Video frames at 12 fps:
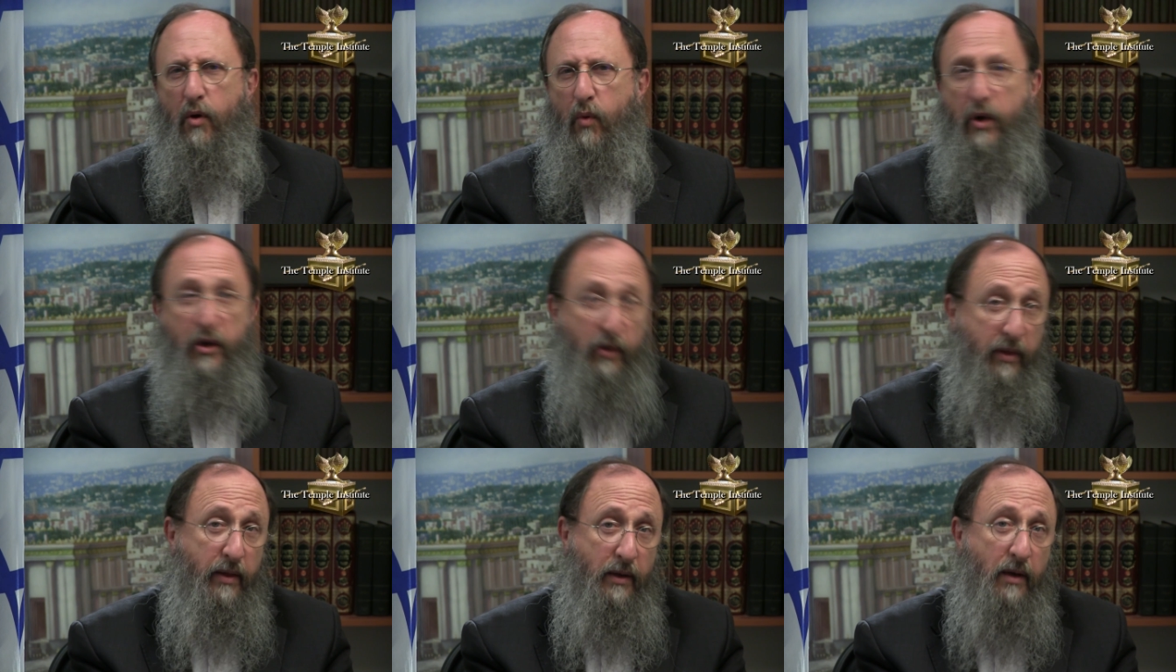what you're
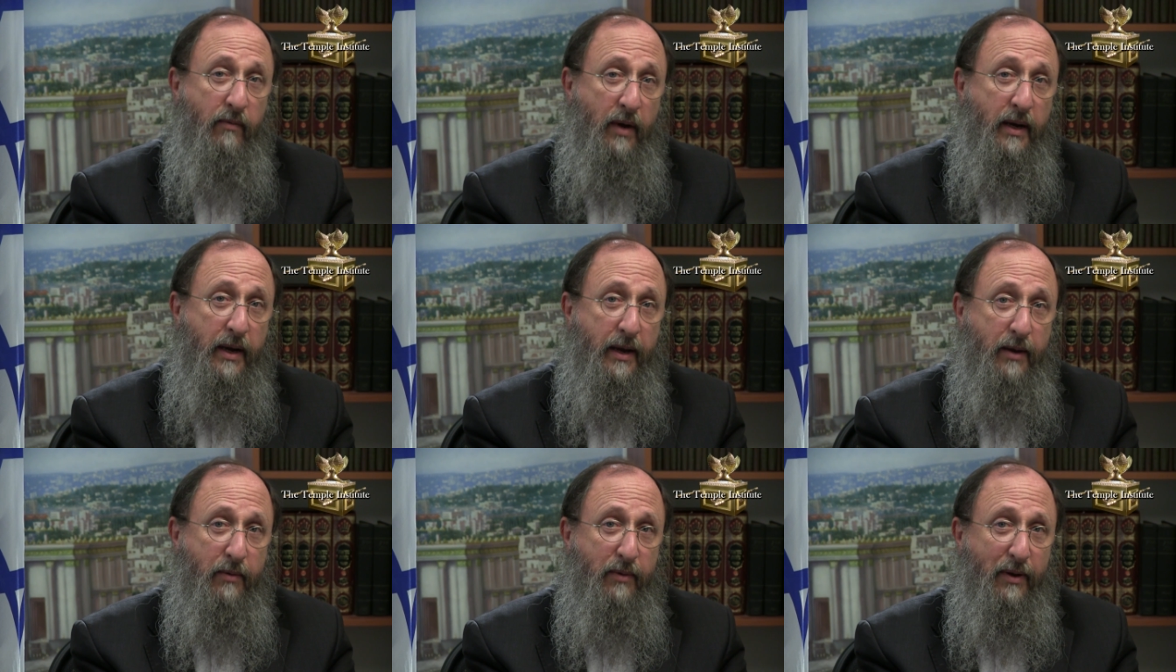thinking right
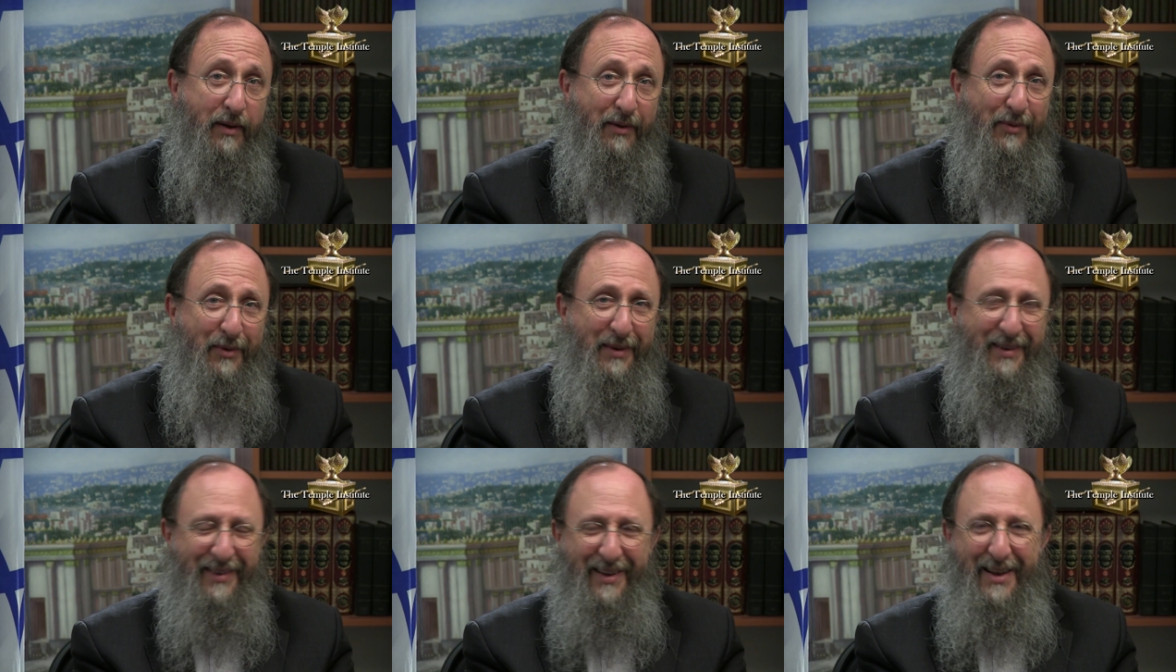now,
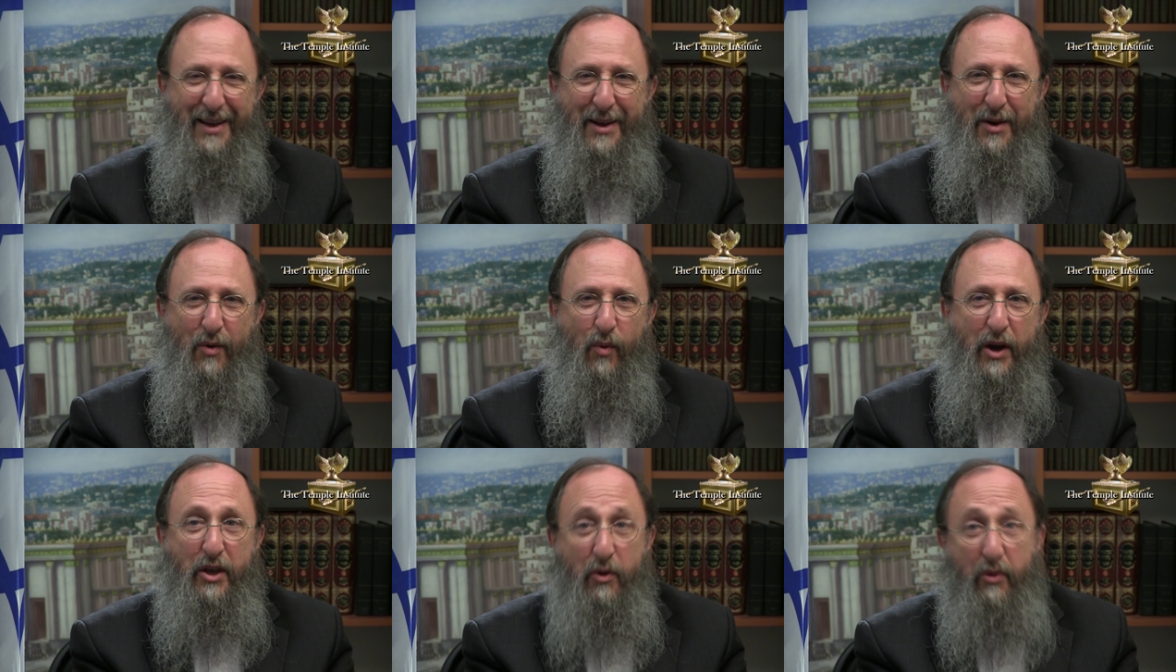
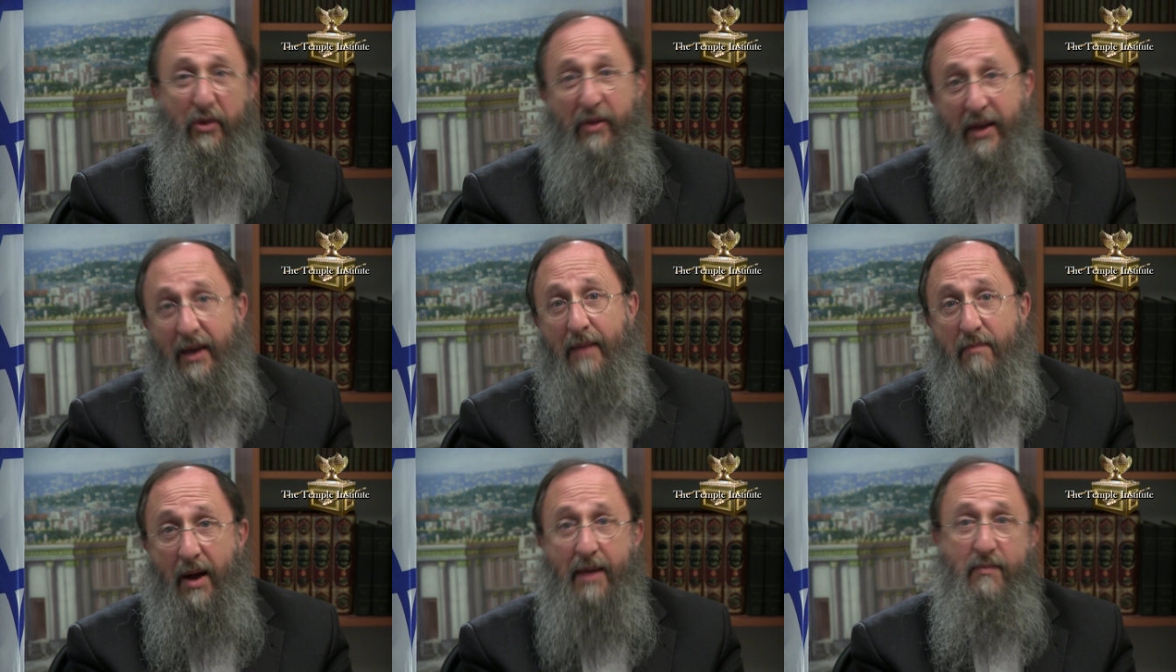what you think
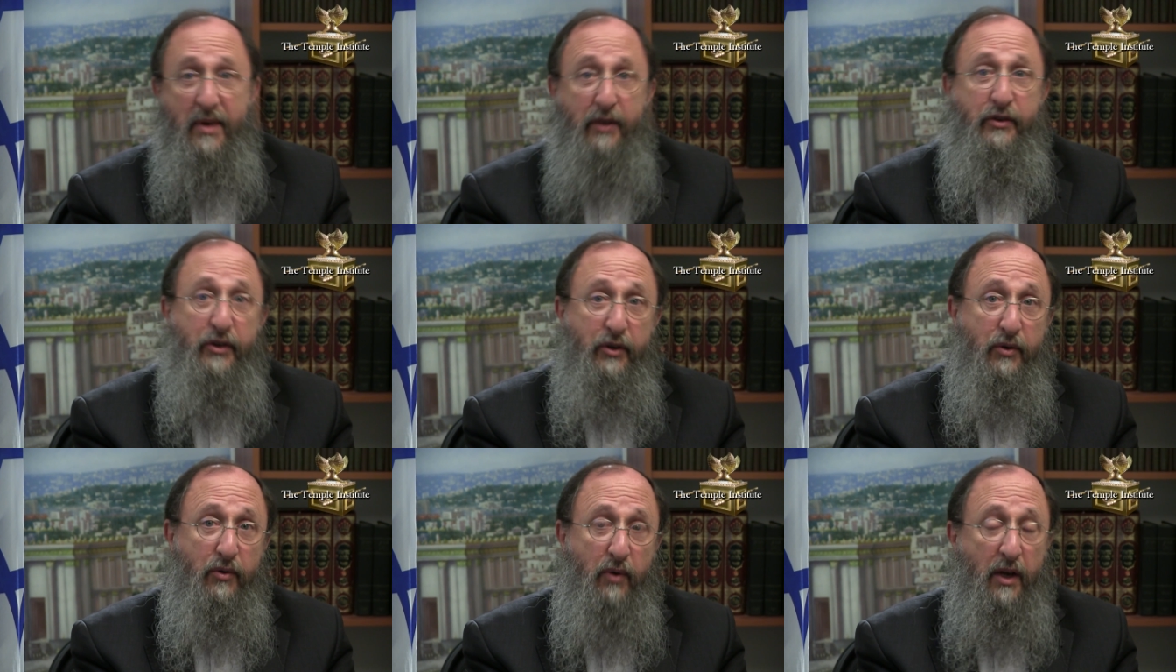it might mean to
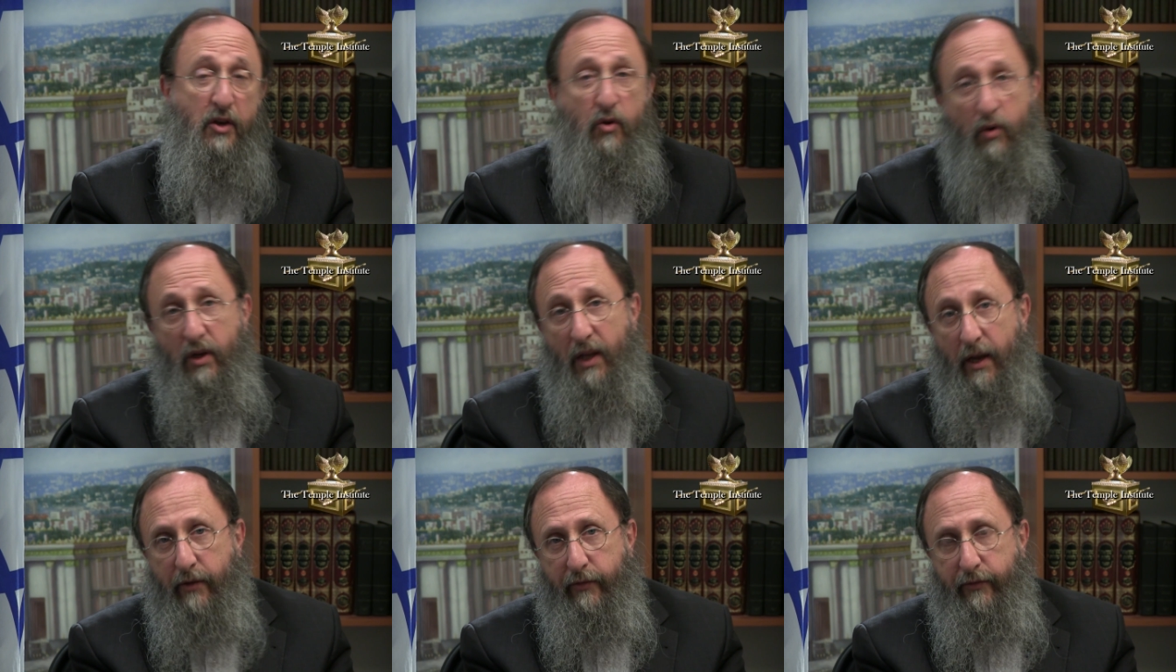you in your
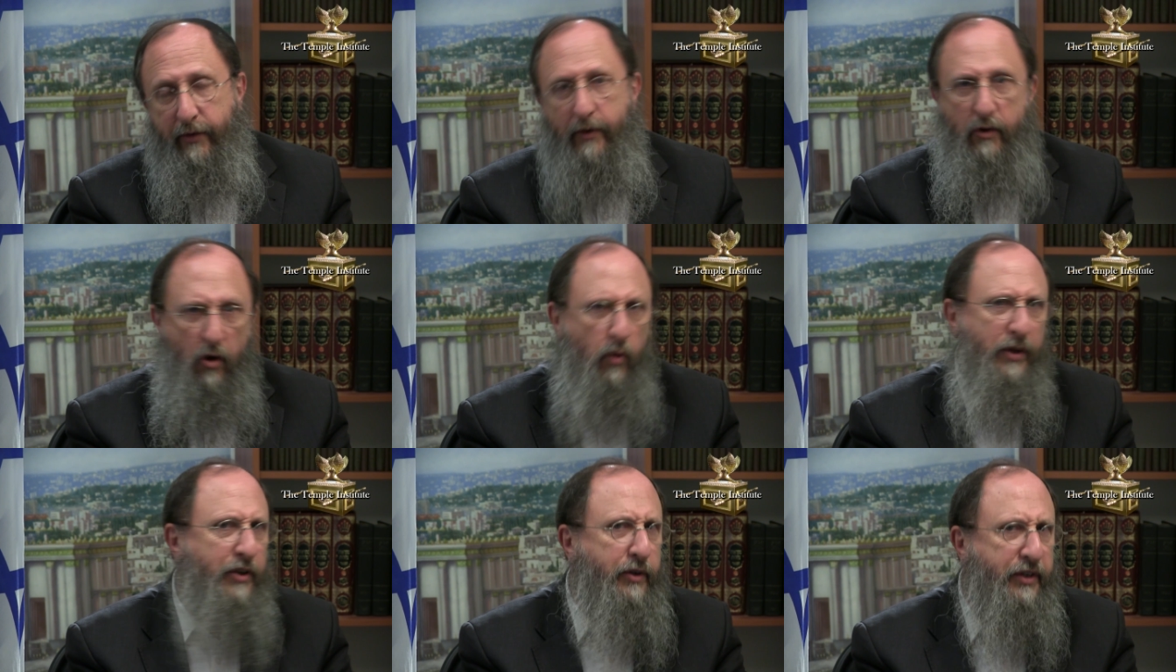life,
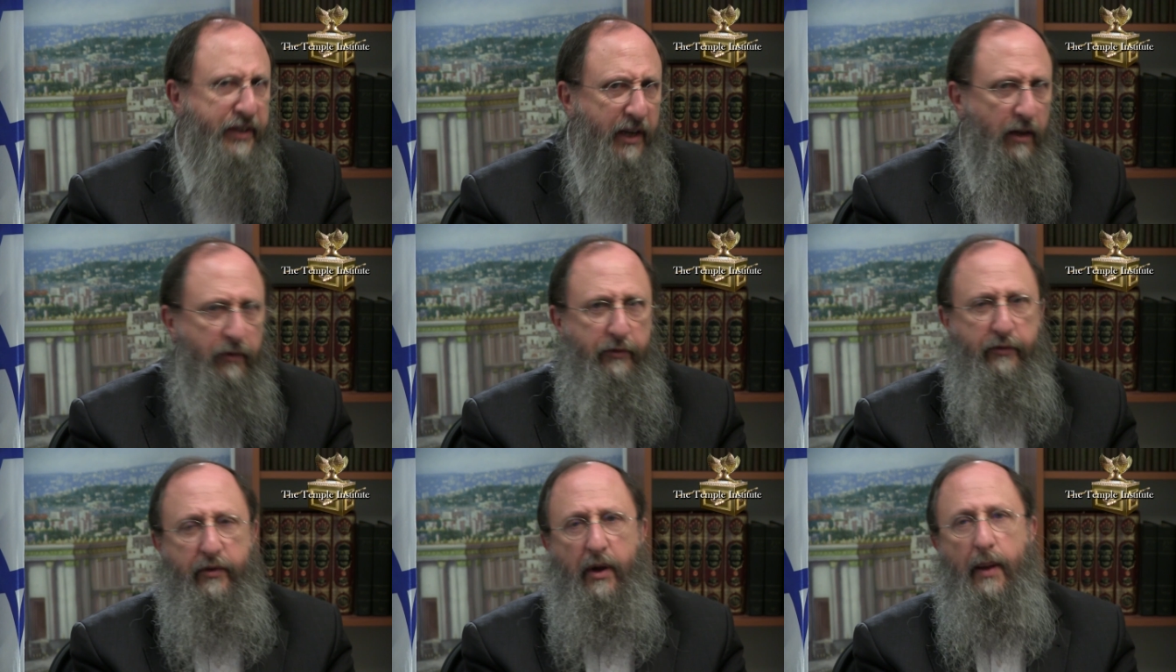knowing
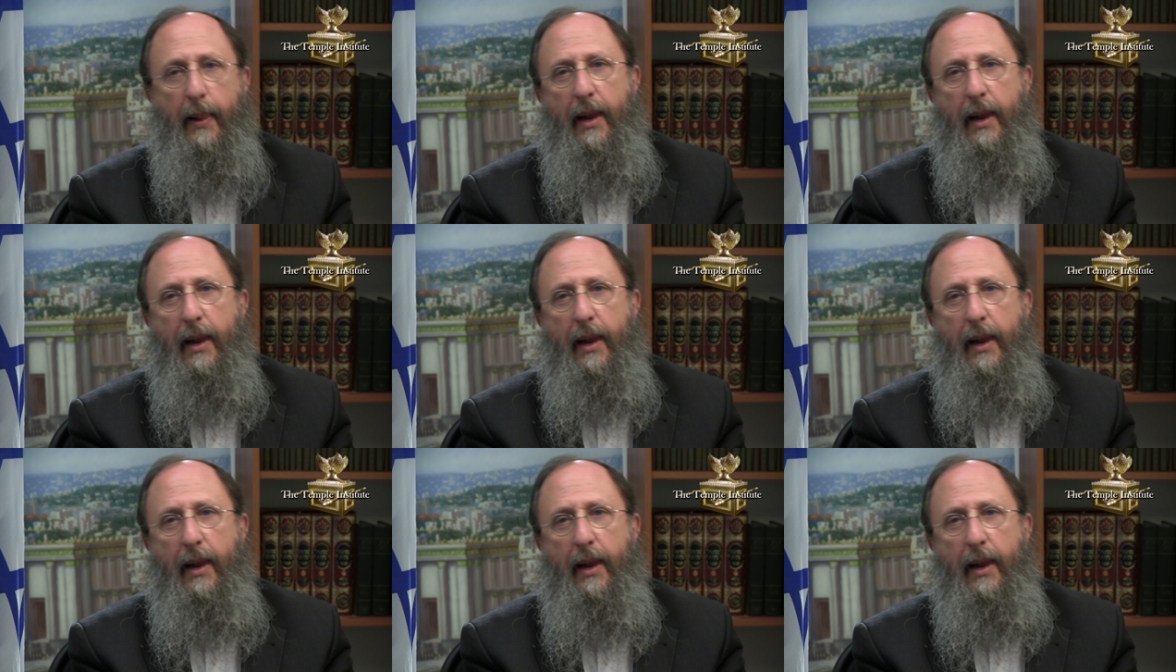yourself